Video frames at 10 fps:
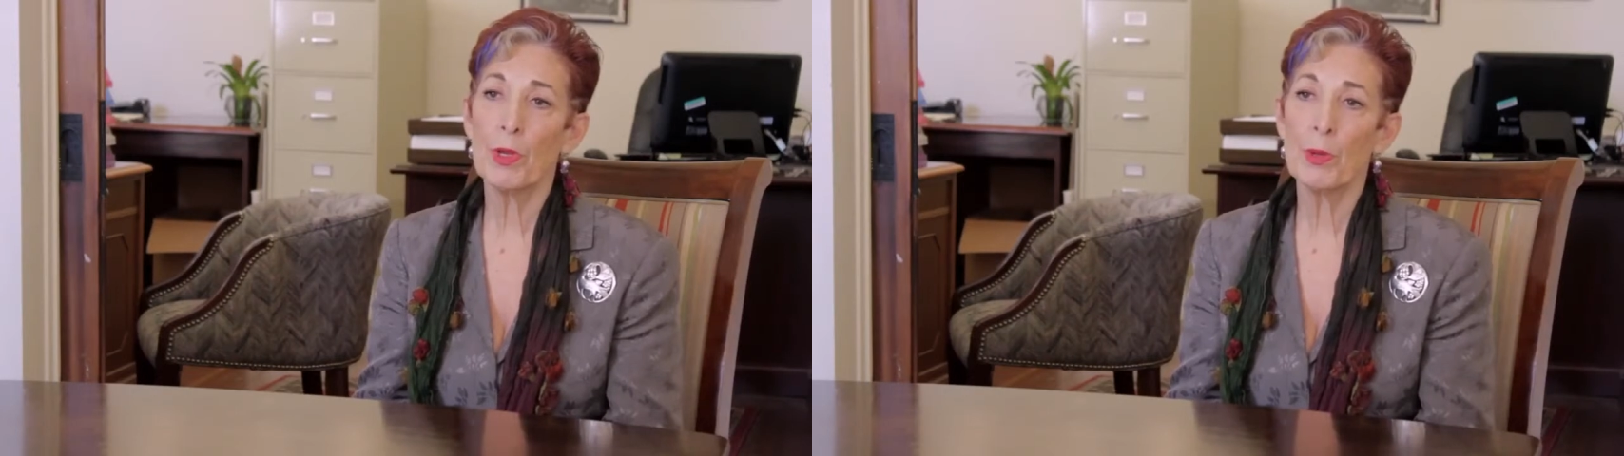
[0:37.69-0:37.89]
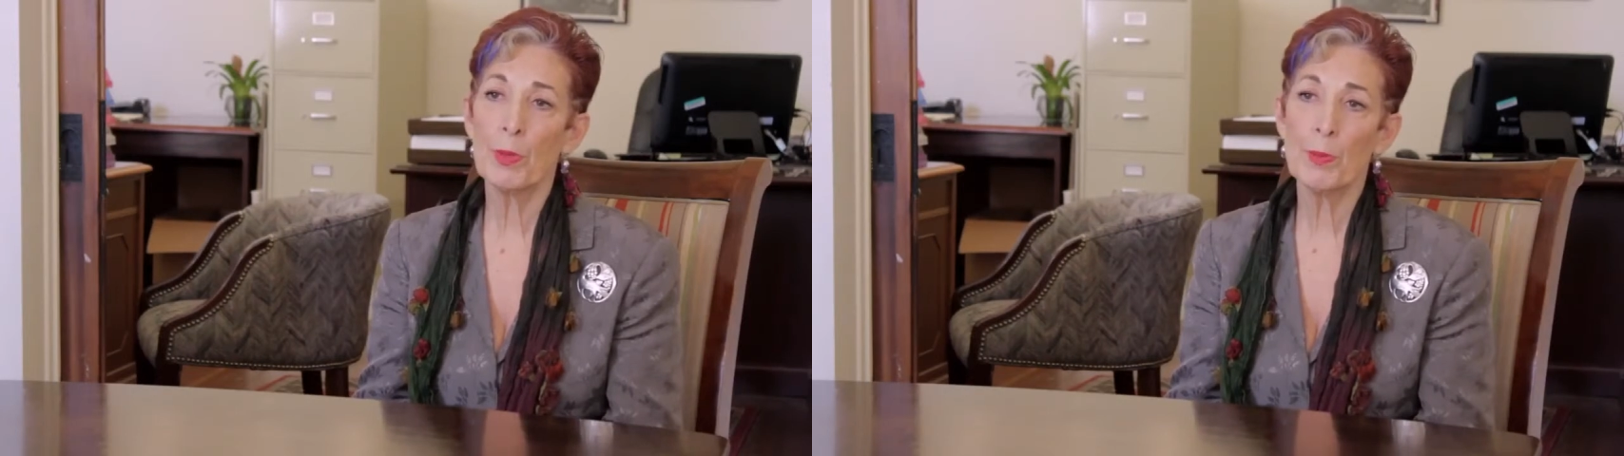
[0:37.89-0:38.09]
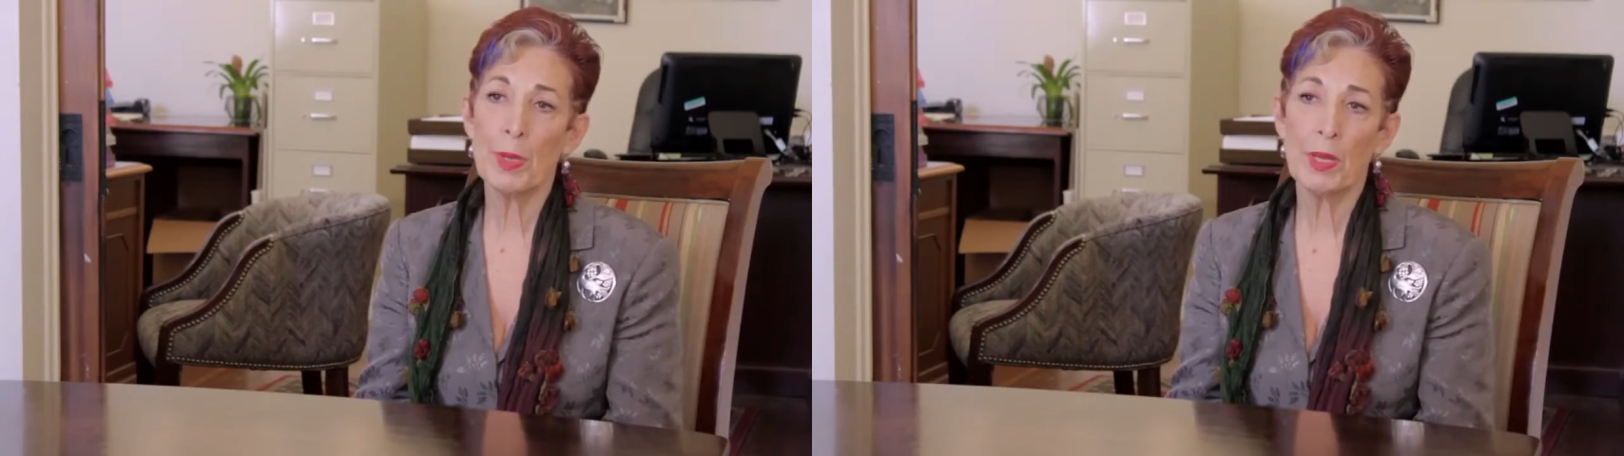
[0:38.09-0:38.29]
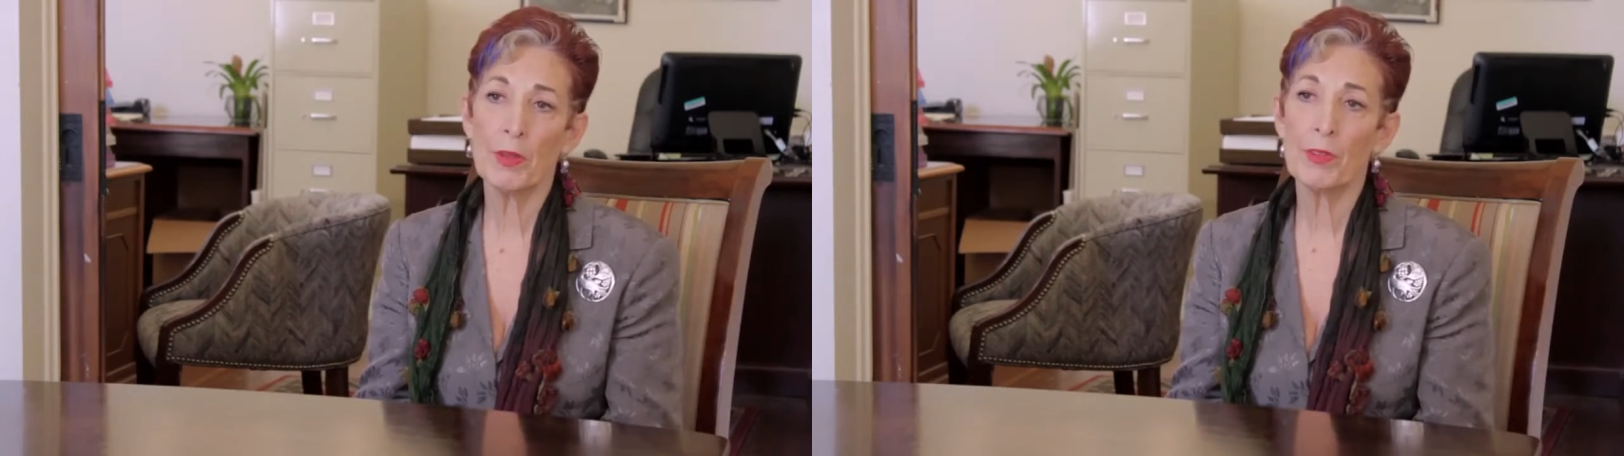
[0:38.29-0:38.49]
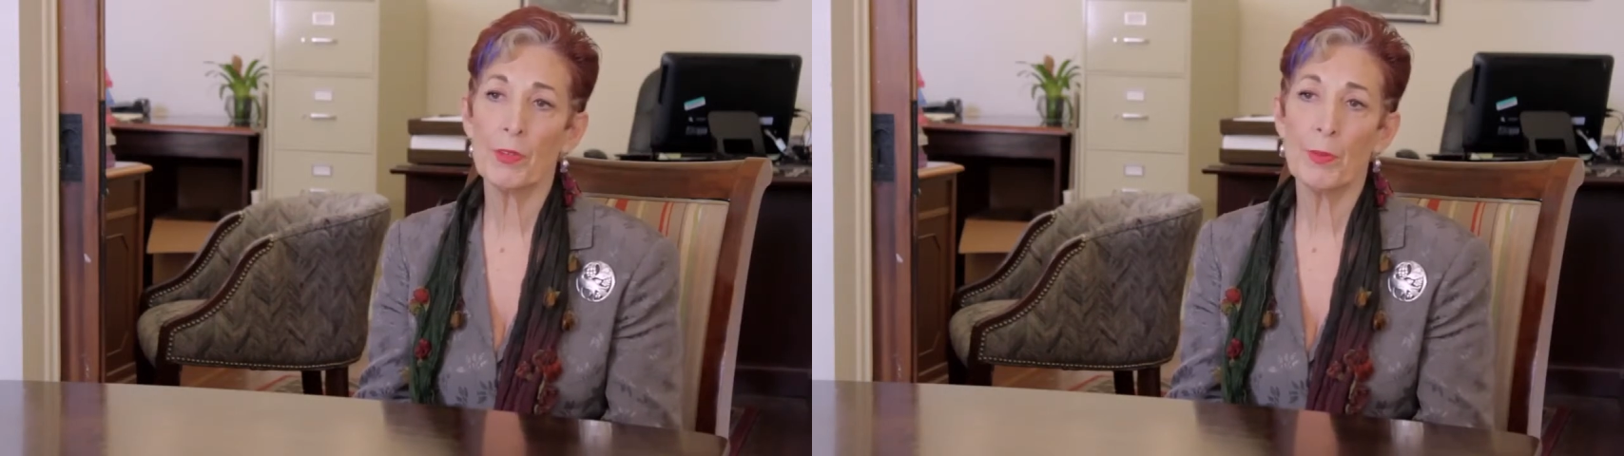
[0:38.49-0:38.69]
human
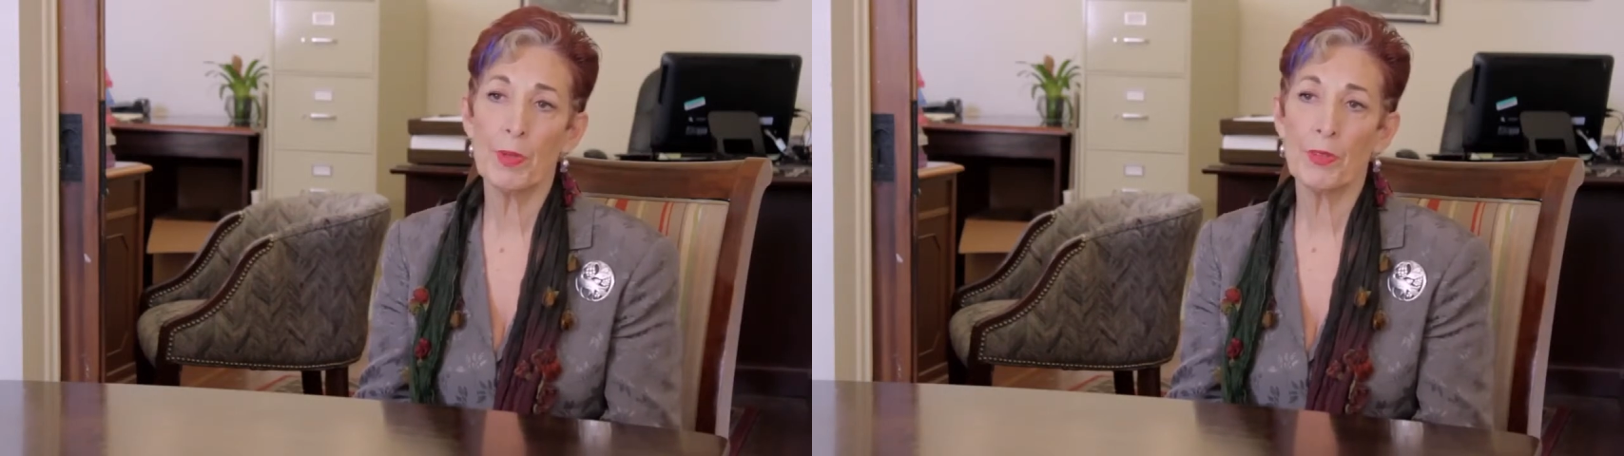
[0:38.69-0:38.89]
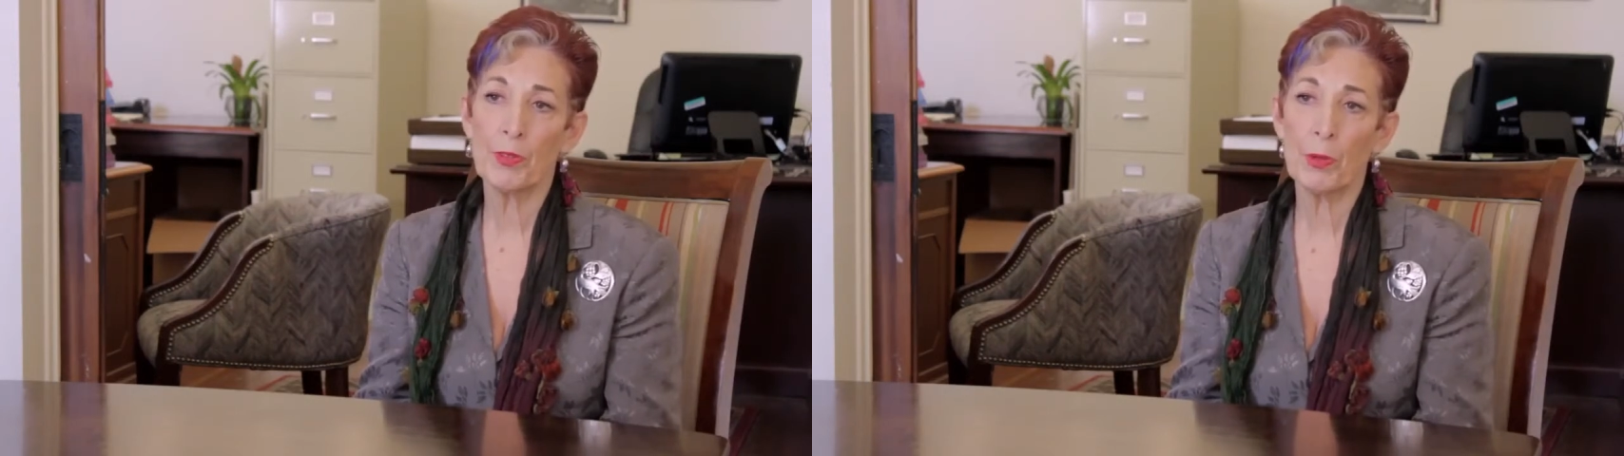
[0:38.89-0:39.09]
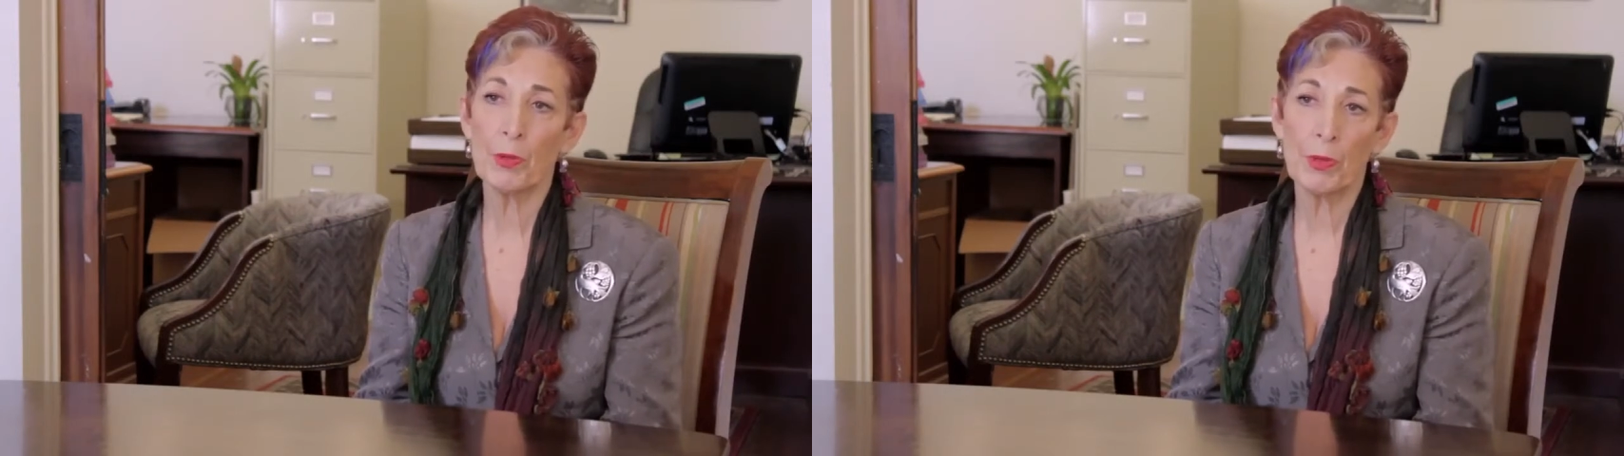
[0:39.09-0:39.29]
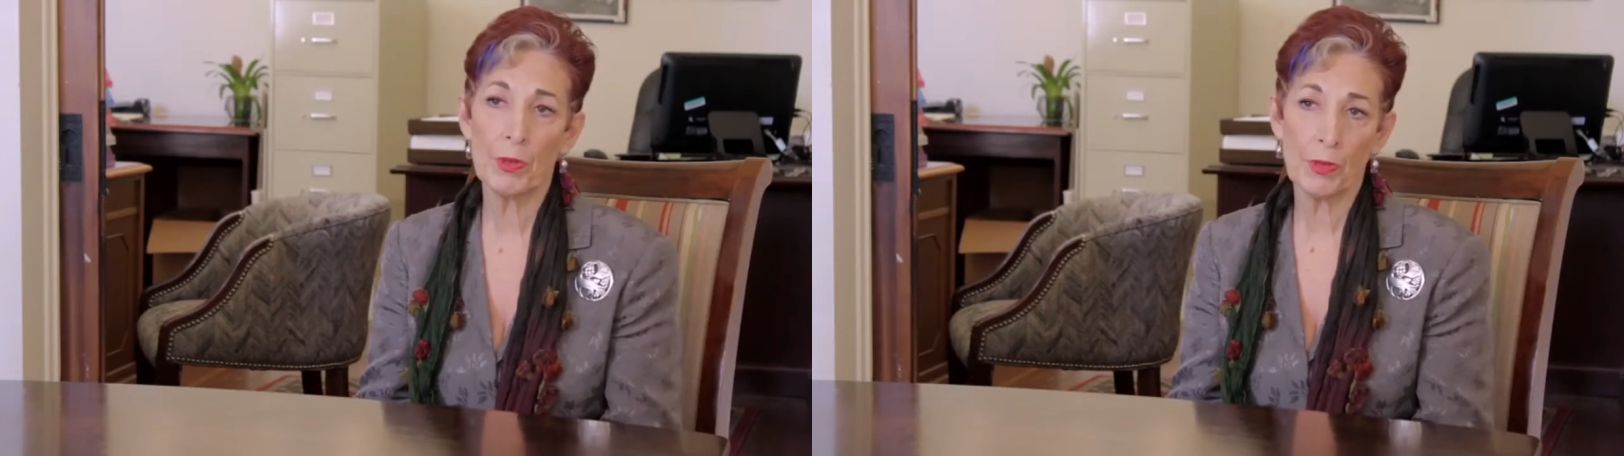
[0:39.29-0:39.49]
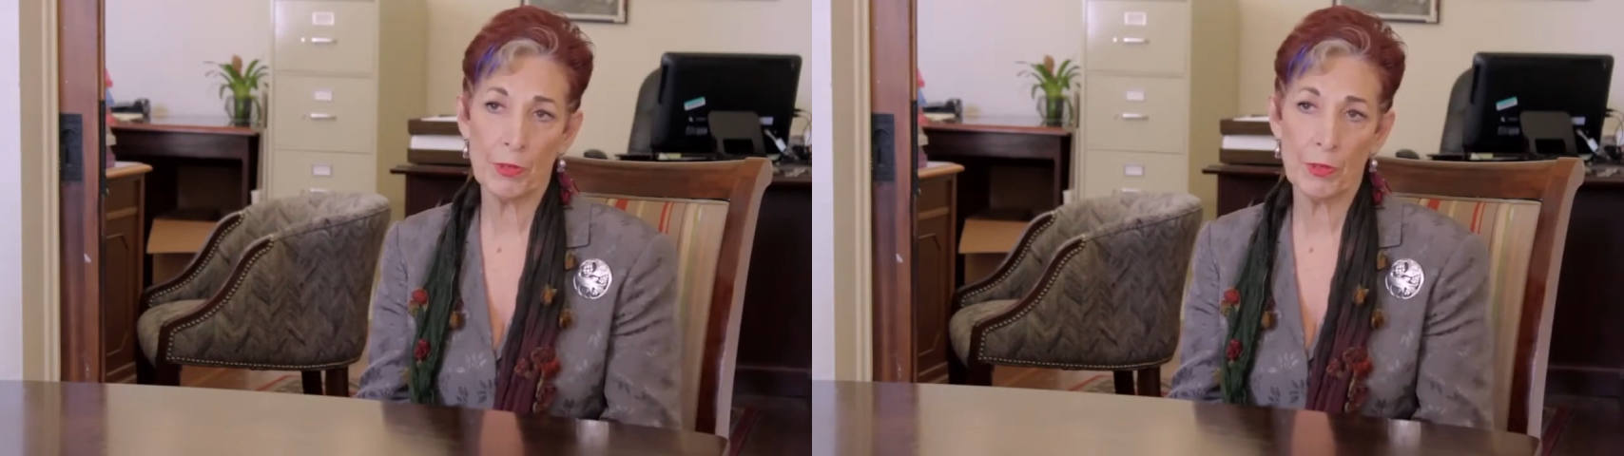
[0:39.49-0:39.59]
beings to be sold on our